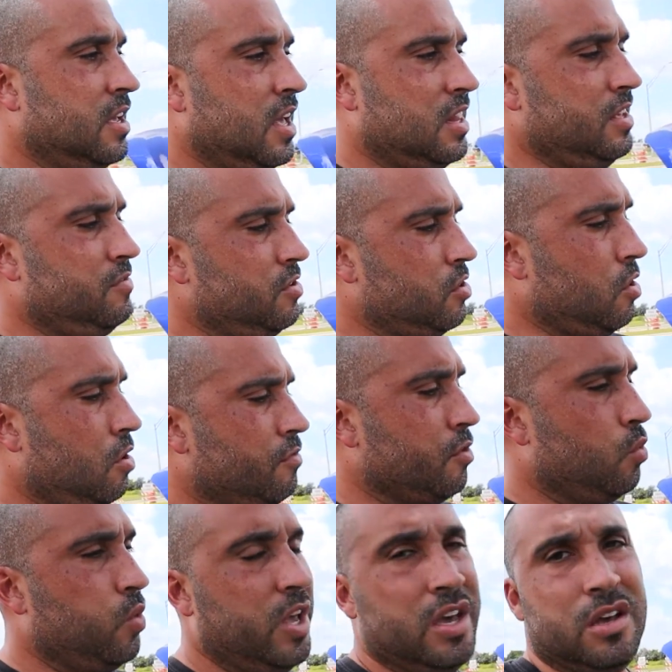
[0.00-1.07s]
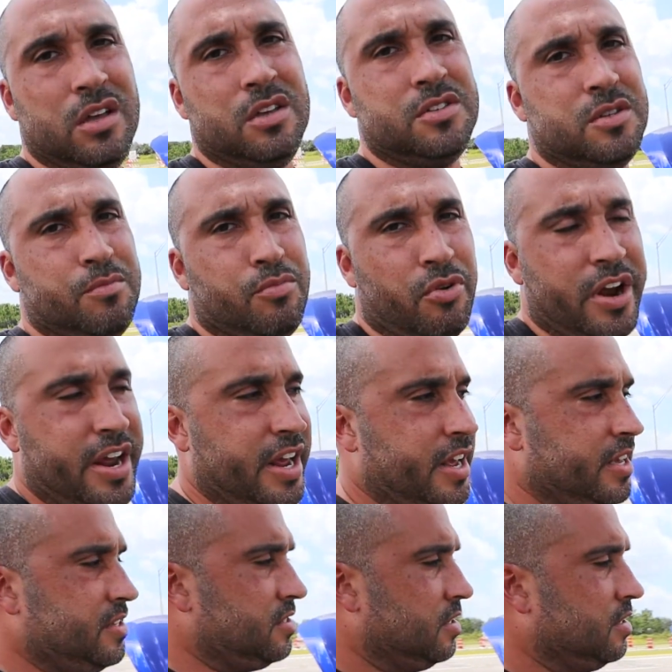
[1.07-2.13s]
I'll even go over wheels and
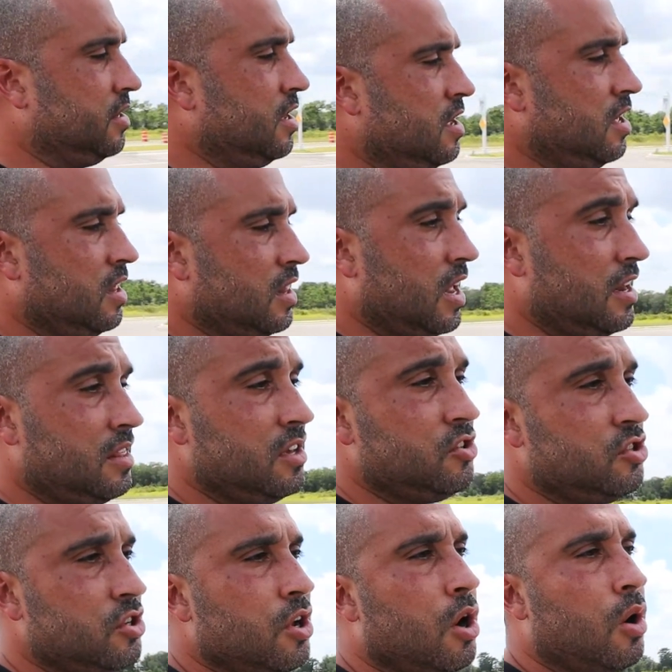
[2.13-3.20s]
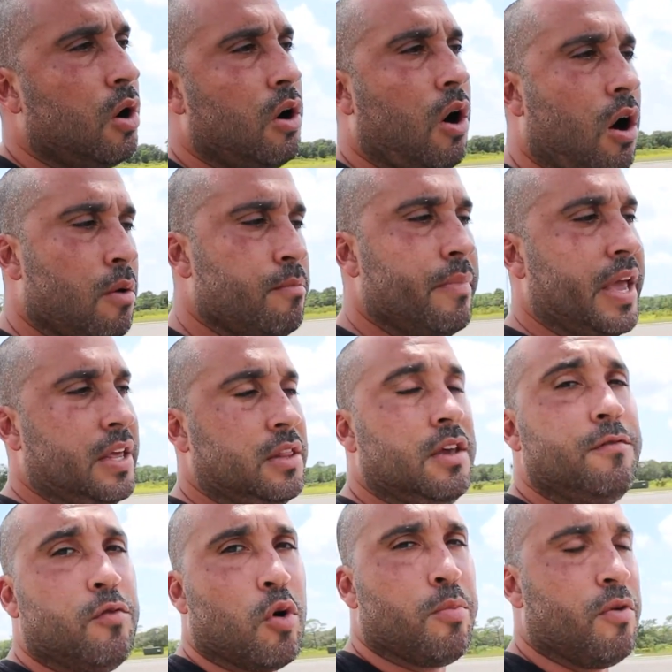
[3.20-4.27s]
brakes and a lot of things are mainly
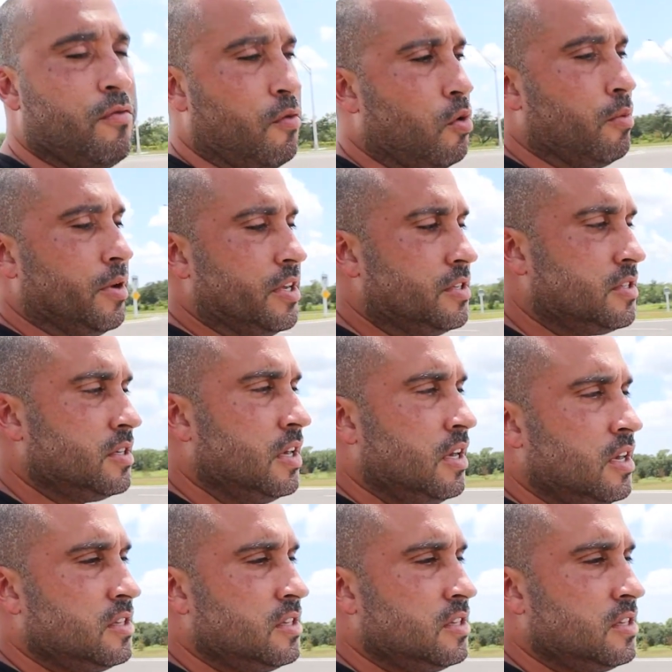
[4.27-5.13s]
for performance.